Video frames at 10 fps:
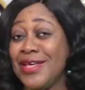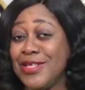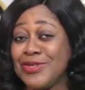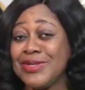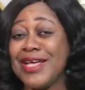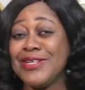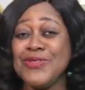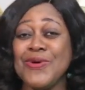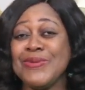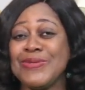It's on that
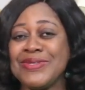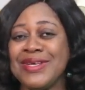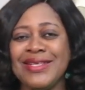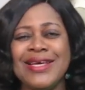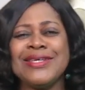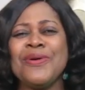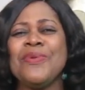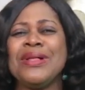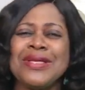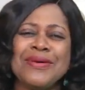note that I
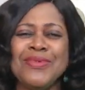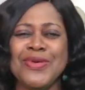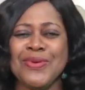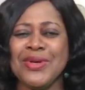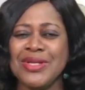welcome you